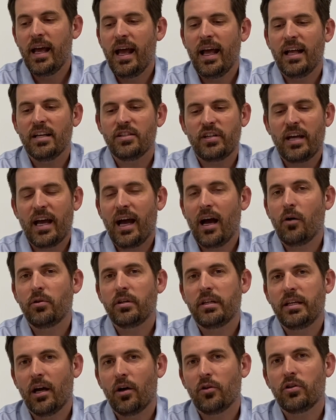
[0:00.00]
as to how to
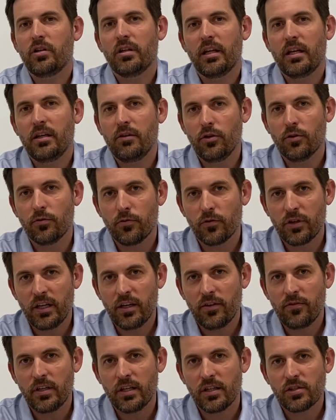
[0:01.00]
calculate your
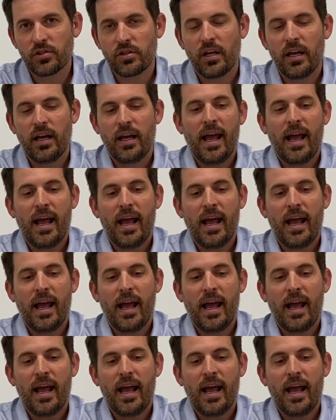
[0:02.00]
forgiveness.